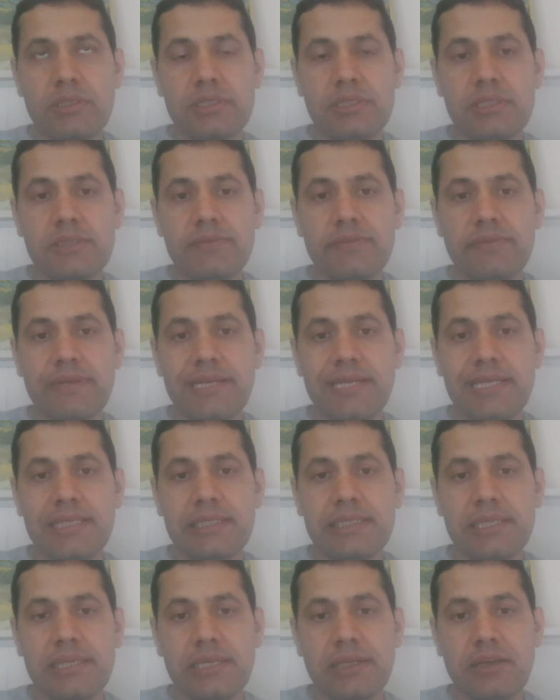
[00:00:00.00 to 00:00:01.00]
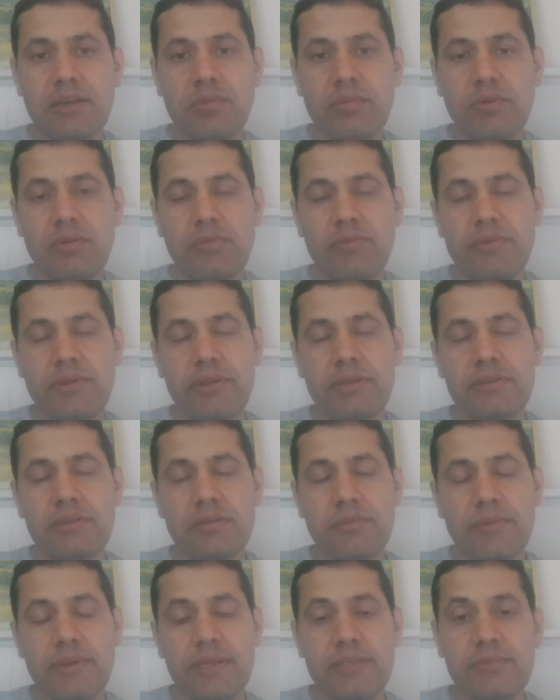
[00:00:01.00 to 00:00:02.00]
certificates and couple of years
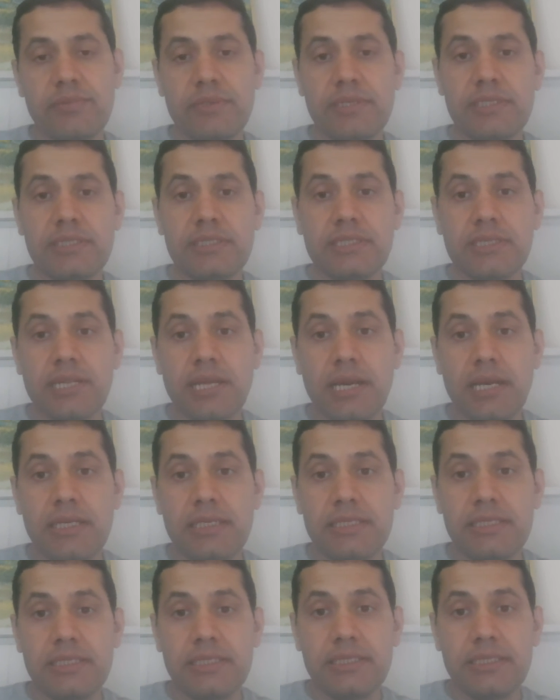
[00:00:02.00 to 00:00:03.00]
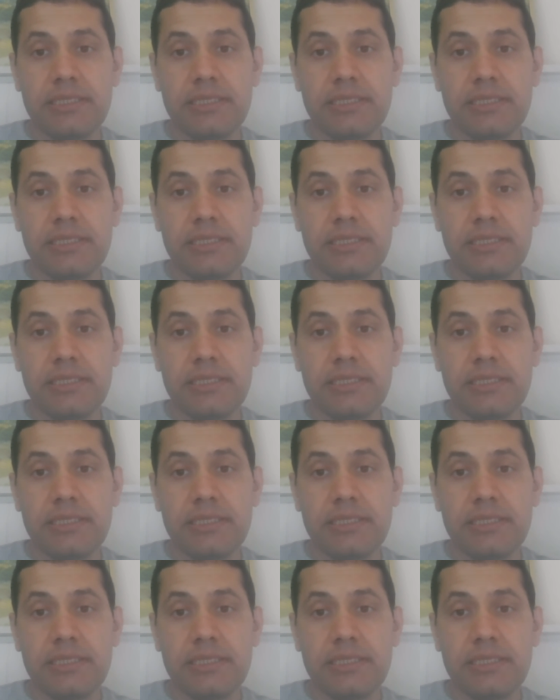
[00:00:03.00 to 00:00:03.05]
of experience in IT